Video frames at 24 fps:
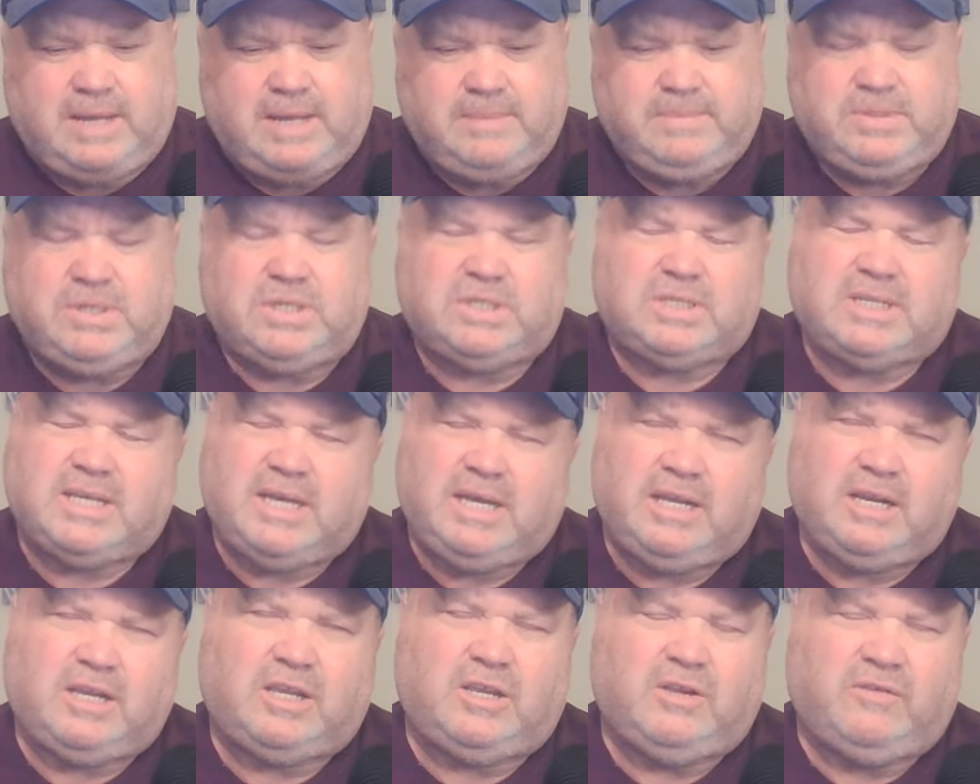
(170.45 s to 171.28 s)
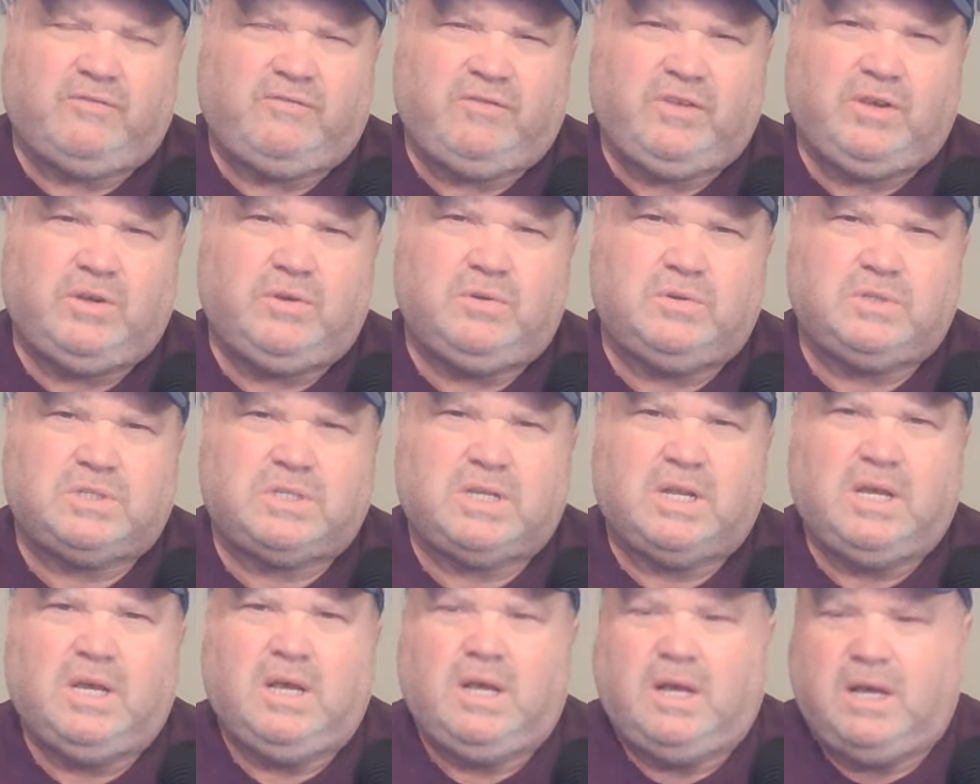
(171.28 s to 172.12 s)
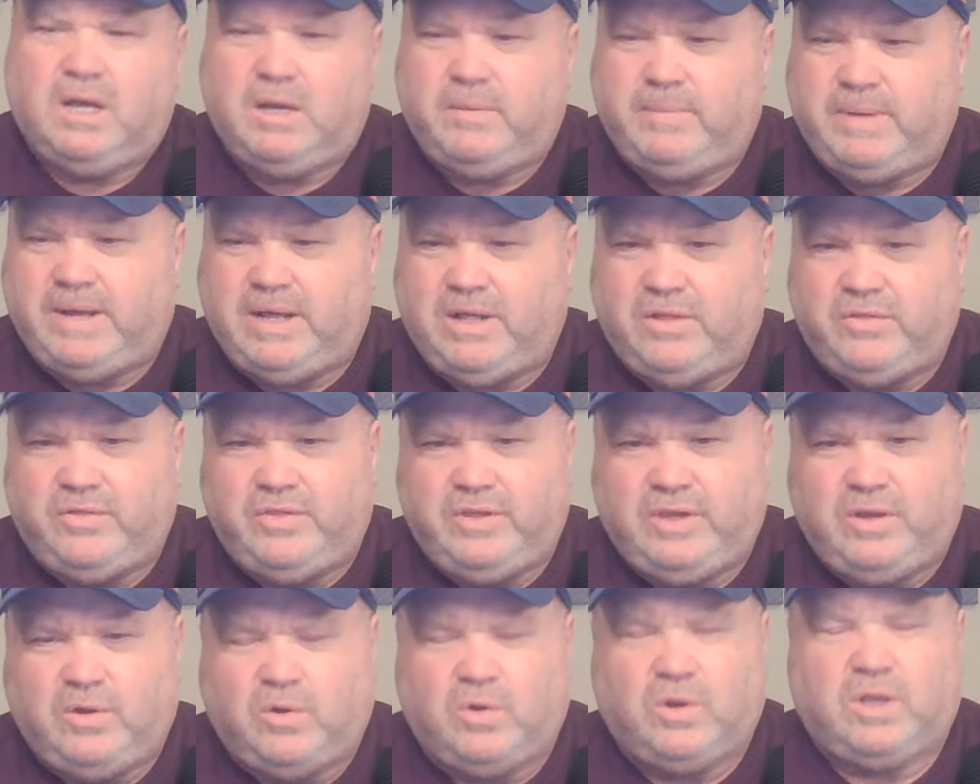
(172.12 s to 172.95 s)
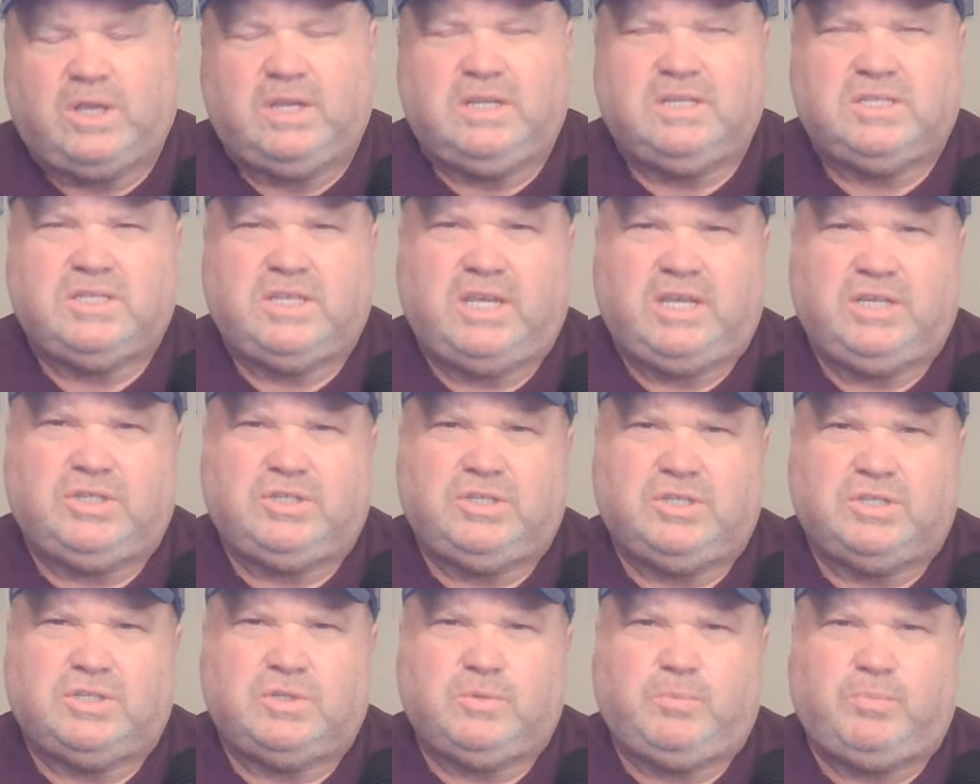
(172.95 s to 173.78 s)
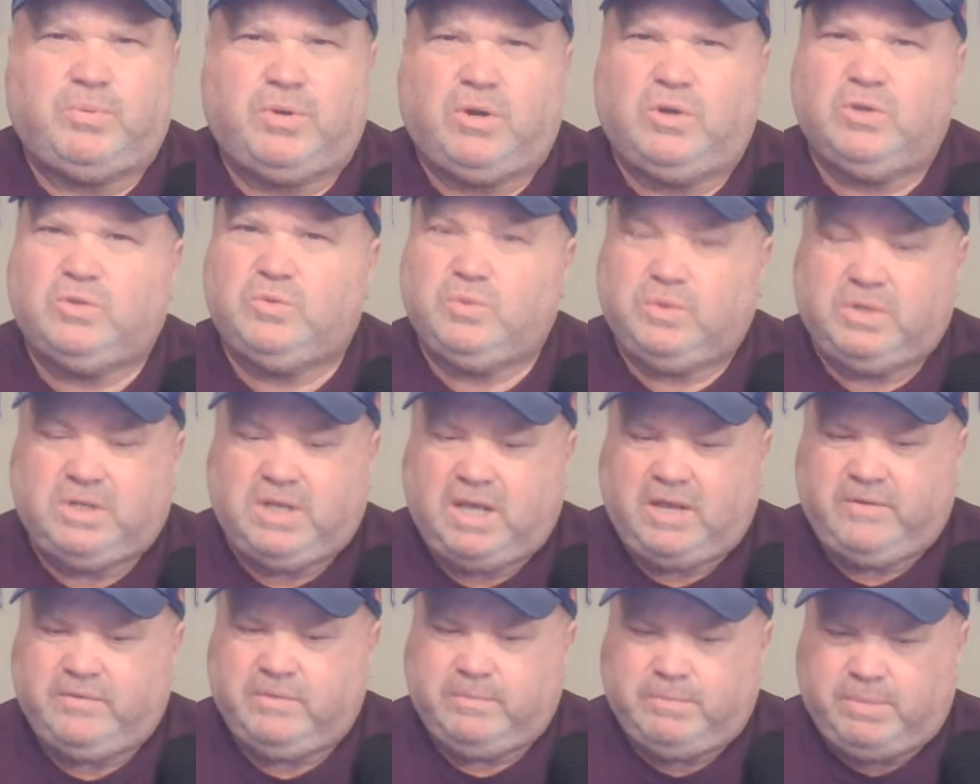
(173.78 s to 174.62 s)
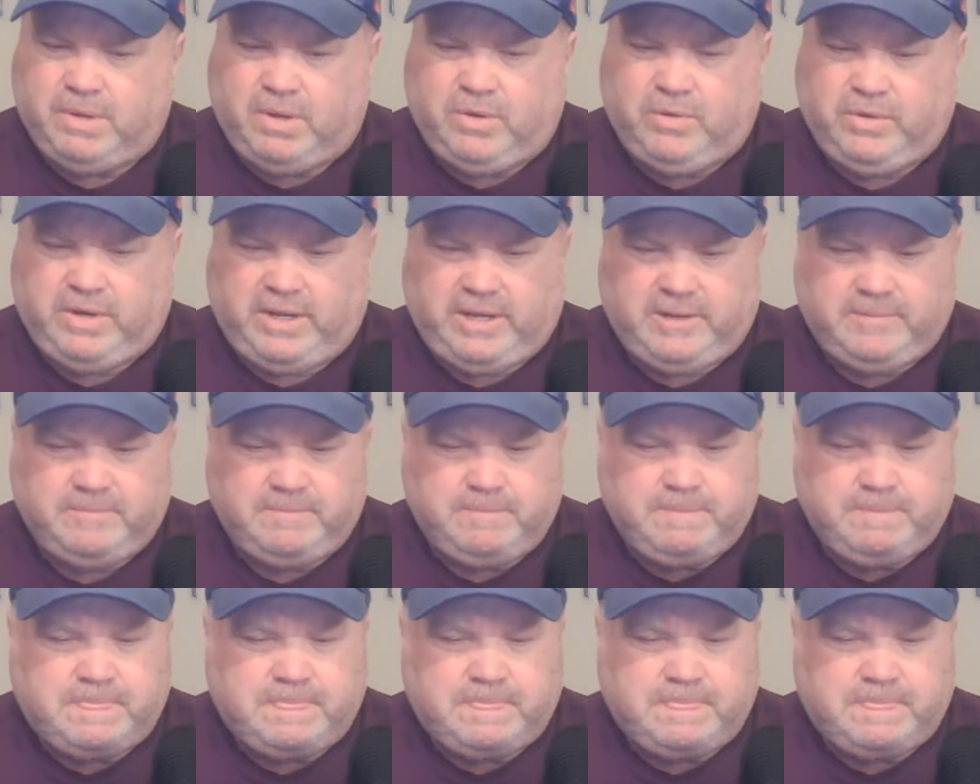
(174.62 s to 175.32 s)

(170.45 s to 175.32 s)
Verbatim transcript: I'm just kind of confused about the organization's approach with David Bote.